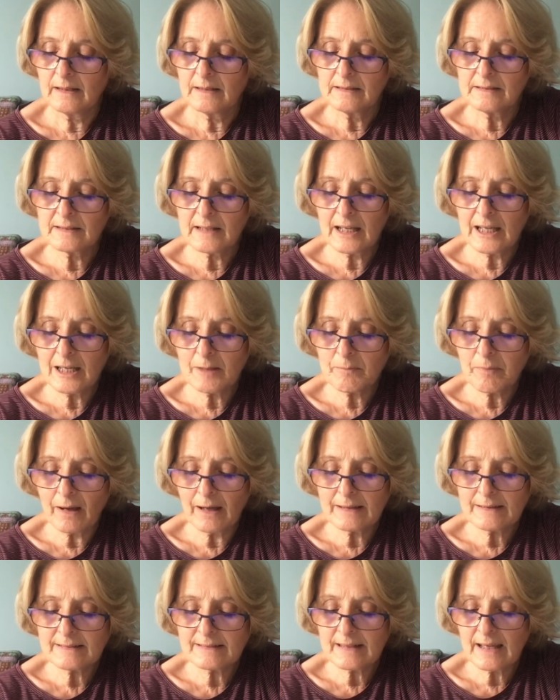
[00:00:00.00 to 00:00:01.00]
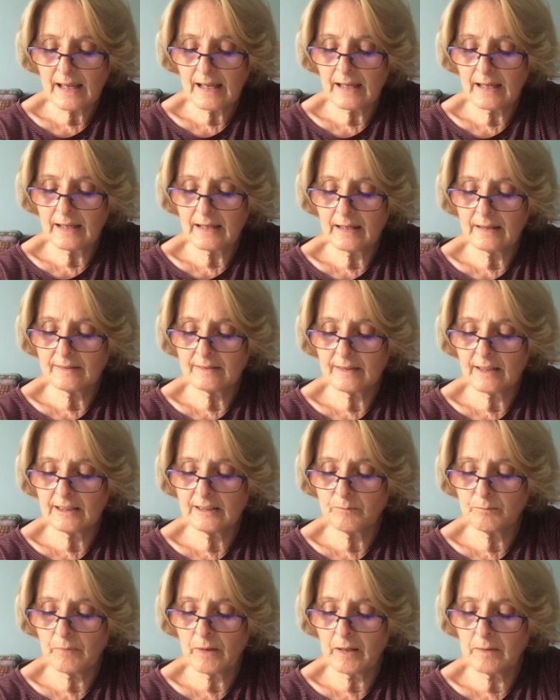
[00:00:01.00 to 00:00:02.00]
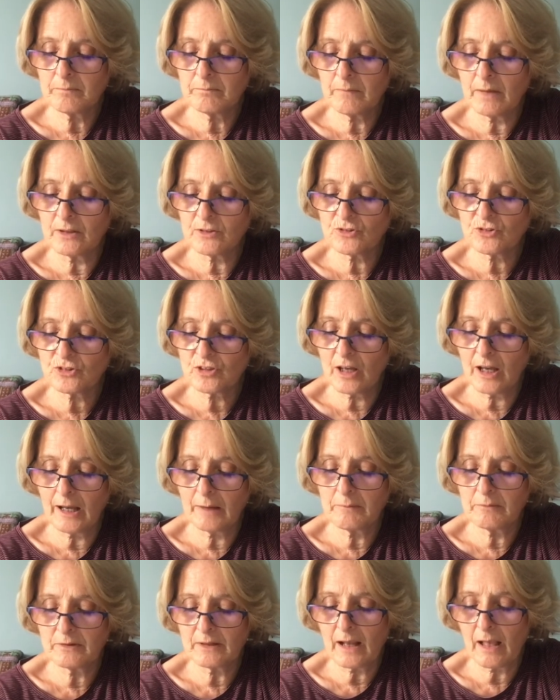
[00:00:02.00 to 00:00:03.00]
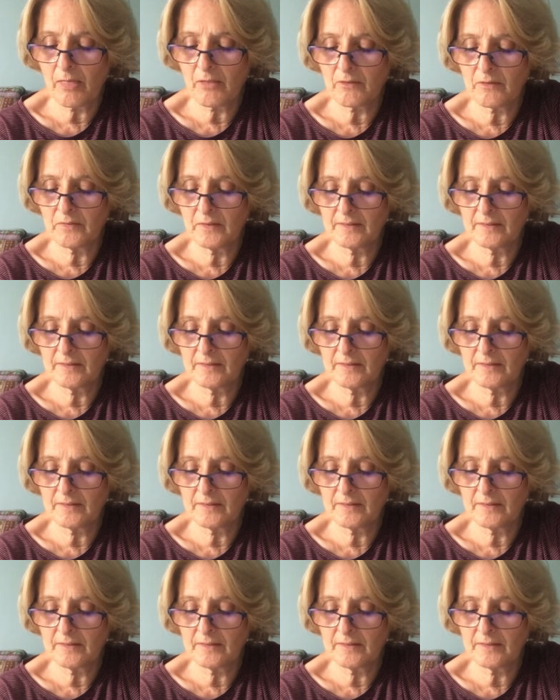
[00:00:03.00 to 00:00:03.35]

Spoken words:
Day by day, as they spent much time together in the